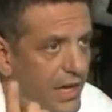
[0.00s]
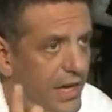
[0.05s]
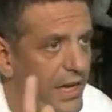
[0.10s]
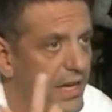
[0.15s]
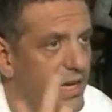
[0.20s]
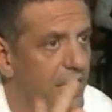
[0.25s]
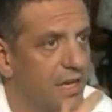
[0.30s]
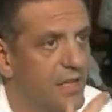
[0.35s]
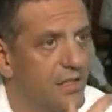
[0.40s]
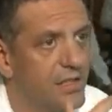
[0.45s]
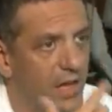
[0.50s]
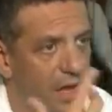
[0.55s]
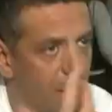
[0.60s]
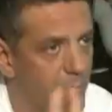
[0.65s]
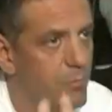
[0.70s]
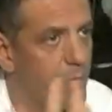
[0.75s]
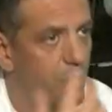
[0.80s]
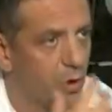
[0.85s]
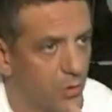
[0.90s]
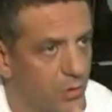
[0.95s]
in England
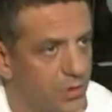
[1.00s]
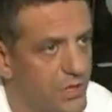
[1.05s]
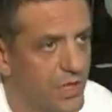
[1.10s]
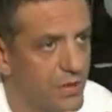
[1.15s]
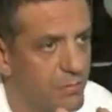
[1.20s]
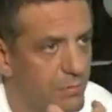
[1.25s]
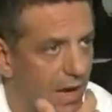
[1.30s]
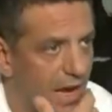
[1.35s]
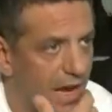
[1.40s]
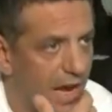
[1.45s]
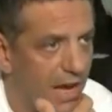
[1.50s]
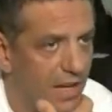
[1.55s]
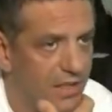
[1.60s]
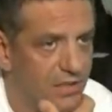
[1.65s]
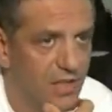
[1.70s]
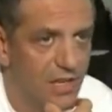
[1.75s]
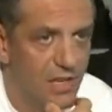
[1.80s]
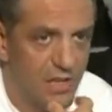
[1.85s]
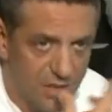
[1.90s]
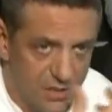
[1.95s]
and brought in by
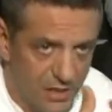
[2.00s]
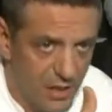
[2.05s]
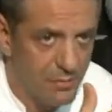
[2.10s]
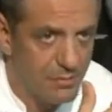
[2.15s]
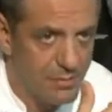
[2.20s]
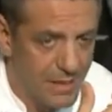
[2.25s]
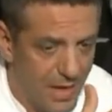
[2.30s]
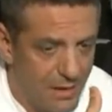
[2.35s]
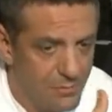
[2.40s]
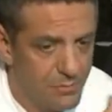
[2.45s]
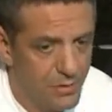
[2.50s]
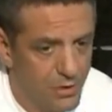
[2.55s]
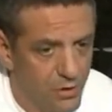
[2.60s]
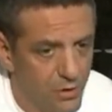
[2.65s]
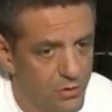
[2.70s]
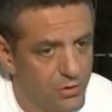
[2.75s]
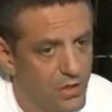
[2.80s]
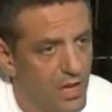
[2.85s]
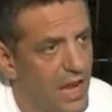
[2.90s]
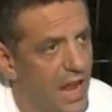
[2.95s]
us. Sometimes we
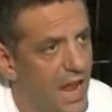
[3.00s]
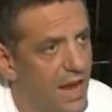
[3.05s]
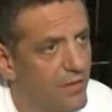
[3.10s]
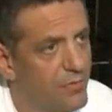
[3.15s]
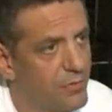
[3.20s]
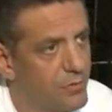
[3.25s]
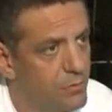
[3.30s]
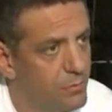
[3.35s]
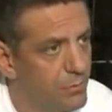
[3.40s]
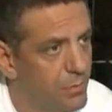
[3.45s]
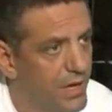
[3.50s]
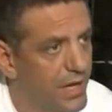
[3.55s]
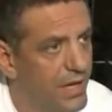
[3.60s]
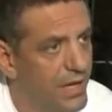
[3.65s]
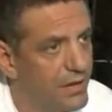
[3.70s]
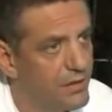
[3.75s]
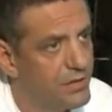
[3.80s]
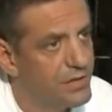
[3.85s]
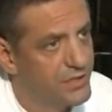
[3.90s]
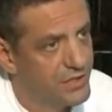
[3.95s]
go the length to
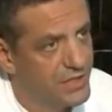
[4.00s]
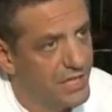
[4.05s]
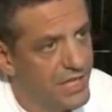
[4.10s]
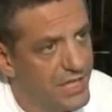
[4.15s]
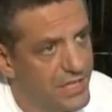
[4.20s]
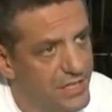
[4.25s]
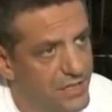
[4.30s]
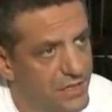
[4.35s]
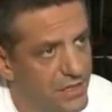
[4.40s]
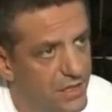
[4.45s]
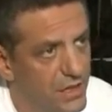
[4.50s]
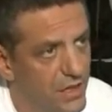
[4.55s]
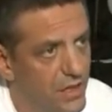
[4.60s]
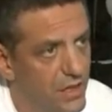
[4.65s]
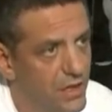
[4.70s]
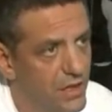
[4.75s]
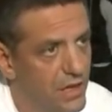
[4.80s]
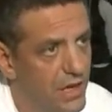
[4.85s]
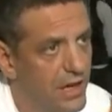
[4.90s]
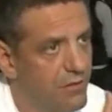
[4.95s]
bring in seeds.
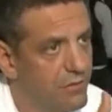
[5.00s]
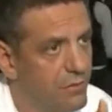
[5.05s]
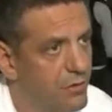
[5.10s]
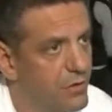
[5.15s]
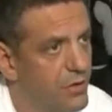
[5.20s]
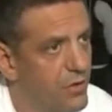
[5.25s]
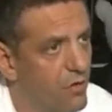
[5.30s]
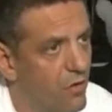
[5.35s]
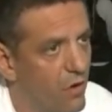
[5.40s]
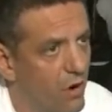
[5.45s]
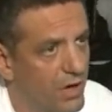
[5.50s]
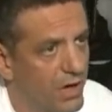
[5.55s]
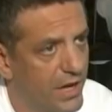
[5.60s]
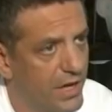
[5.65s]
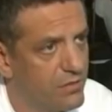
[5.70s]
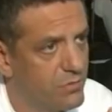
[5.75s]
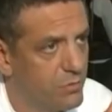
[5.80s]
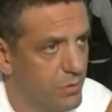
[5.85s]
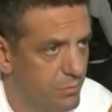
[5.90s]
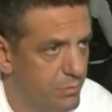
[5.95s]
Like for the
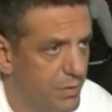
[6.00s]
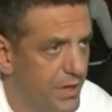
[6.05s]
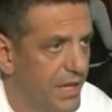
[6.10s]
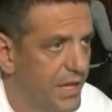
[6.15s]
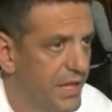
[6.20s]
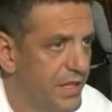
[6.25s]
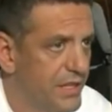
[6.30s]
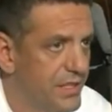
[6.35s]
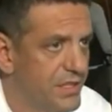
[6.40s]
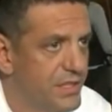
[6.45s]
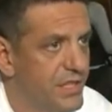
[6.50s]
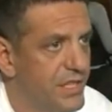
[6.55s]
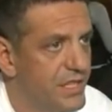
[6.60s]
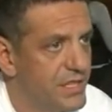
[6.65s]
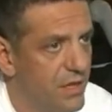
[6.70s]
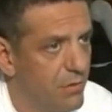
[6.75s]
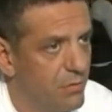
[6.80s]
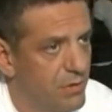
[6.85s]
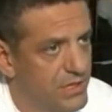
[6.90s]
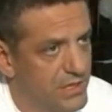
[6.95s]
rocket, we bring in the
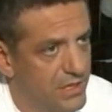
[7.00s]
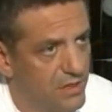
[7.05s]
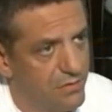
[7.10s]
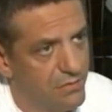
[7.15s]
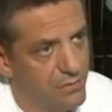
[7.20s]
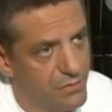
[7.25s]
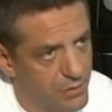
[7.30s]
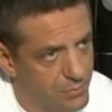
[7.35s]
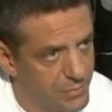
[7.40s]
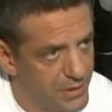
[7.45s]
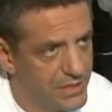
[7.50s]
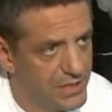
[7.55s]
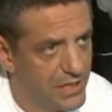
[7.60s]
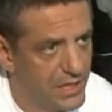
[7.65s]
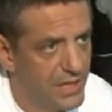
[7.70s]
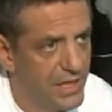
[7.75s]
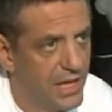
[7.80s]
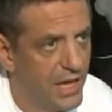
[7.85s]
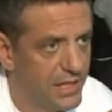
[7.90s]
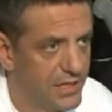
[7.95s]
seeds ourselves from
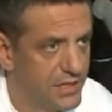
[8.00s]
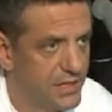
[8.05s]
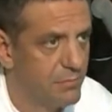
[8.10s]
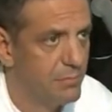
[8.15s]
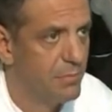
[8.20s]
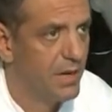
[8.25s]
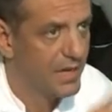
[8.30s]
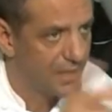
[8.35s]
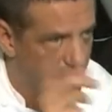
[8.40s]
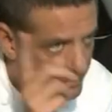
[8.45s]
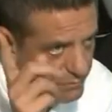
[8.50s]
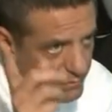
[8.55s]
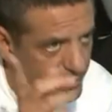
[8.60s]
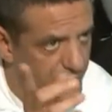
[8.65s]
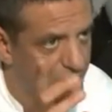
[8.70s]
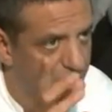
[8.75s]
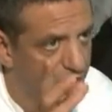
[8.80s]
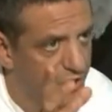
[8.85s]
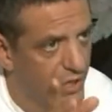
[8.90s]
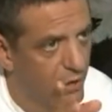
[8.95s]
Italy, and somebody in
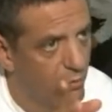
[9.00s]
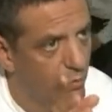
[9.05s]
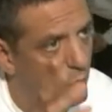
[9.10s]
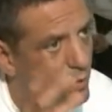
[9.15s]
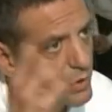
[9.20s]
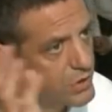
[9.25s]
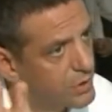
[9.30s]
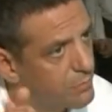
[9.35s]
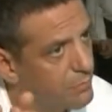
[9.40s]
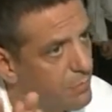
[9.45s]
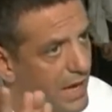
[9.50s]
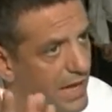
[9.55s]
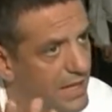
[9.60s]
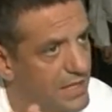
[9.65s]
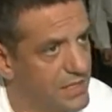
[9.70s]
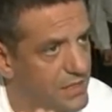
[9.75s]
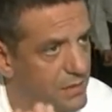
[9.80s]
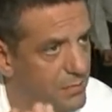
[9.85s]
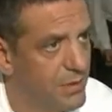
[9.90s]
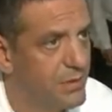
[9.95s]
Virginia water
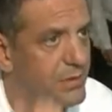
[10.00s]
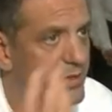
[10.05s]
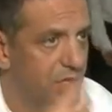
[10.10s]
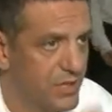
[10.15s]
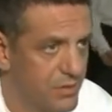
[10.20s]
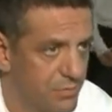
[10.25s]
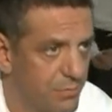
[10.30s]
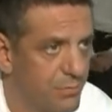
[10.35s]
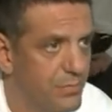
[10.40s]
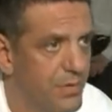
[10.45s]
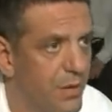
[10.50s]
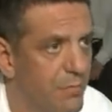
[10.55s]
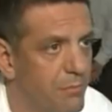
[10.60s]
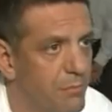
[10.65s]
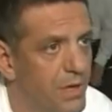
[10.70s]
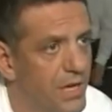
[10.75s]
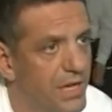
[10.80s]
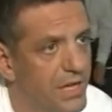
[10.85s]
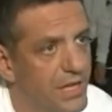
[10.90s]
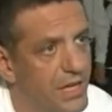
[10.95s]
plants them and just
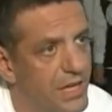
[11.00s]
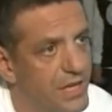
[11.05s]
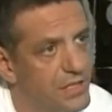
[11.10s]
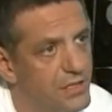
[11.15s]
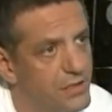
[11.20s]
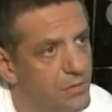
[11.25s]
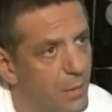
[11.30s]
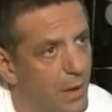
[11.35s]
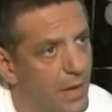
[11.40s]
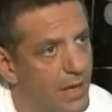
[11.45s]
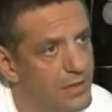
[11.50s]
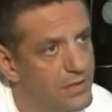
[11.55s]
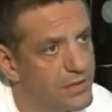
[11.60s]
then bring it to